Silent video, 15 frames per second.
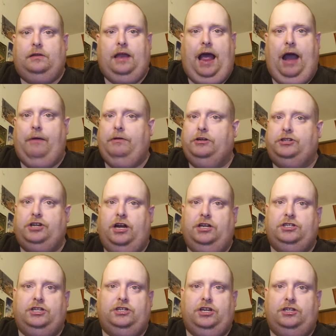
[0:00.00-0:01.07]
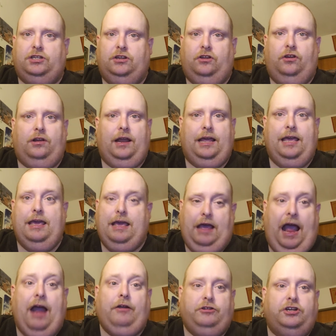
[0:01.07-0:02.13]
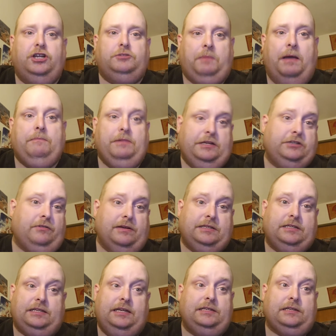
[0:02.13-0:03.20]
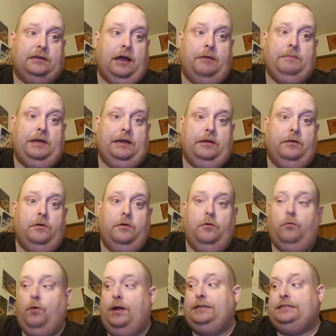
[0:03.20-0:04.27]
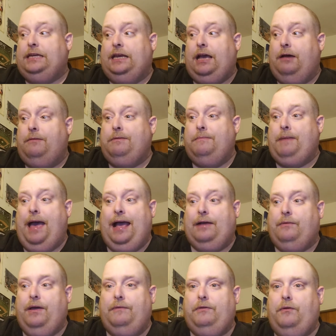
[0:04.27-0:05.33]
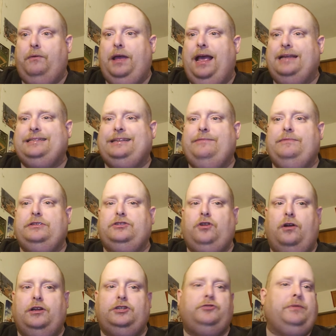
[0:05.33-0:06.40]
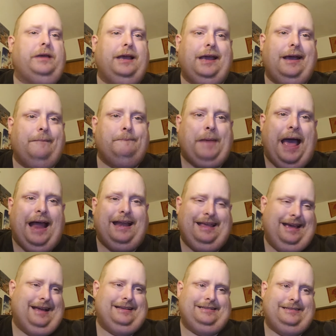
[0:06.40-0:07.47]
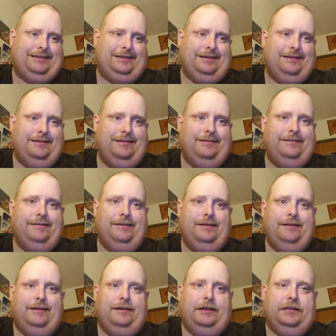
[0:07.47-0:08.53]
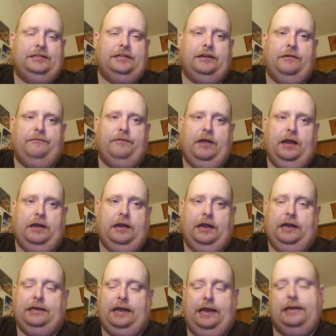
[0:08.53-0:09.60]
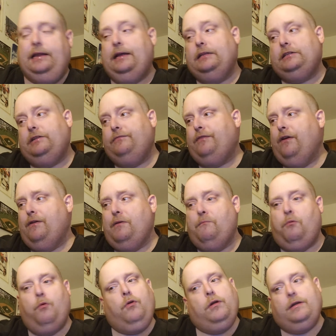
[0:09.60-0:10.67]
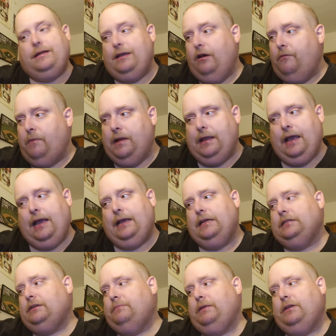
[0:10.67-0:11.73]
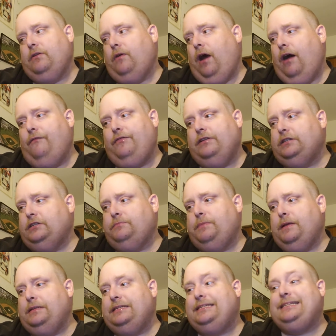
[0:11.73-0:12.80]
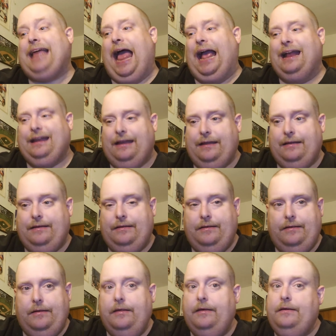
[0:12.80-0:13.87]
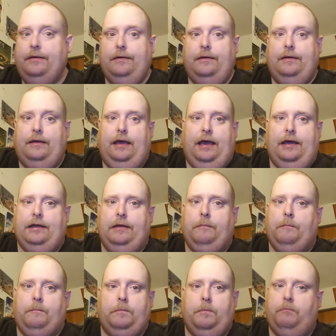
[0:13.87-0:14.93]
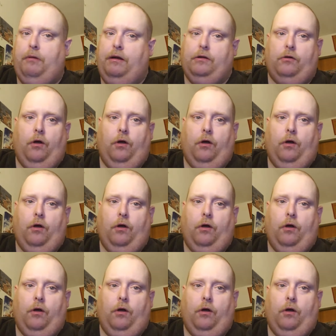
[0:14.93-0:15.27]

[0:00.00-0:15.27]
Aaron Judge doesn't look like Aaron Judge might miss the rest of the season. When's he coming back? He hasn't even started swinging a bat yet. I think it's a very important deal by the Yankees. Their offense has been stagnant. And Brett